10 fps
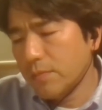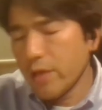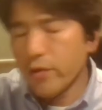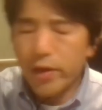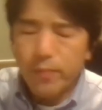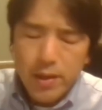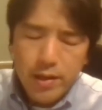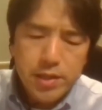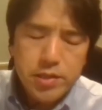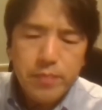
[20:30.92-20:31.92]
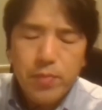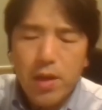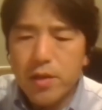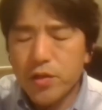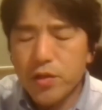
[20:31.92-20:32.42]
Okay, I see.
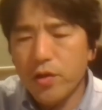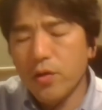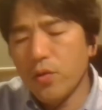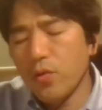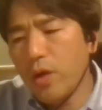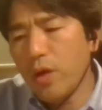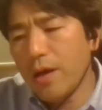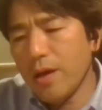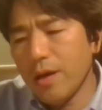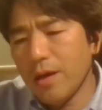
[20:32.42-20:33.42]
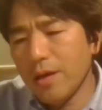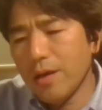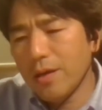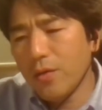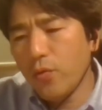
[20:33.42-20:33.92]
So
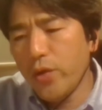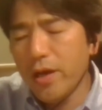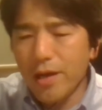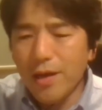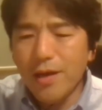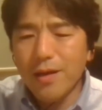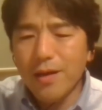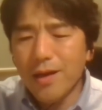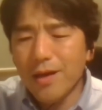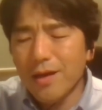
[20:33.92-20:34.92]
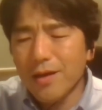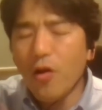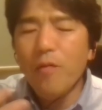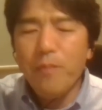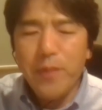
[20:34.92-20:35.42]
we
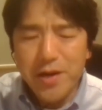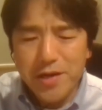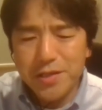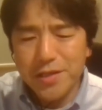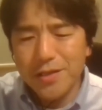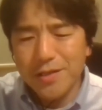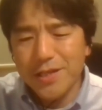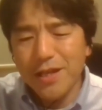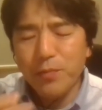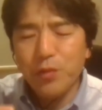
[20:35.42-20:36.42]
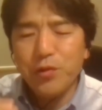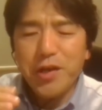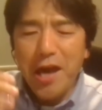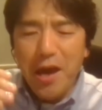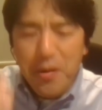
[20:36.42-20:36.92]
compare the
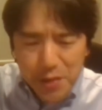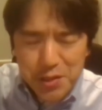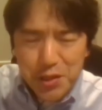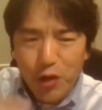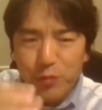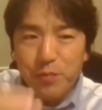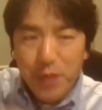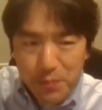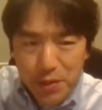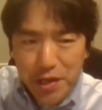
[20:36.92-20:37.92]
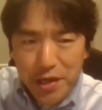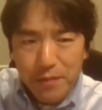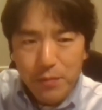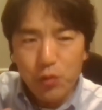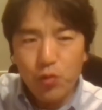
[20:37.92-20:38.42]
therapeutic efficacy of
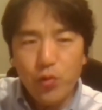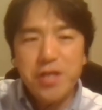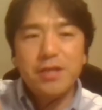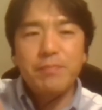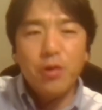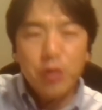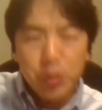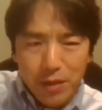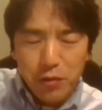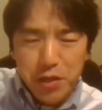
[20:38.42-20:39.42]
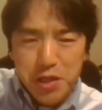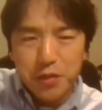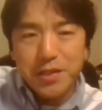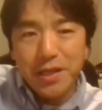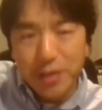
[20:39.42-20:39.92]
BPA between the proximal
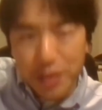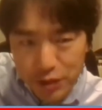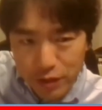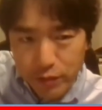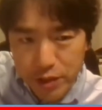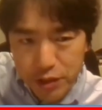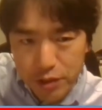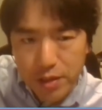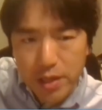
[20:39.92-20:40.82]
regions and the distal region.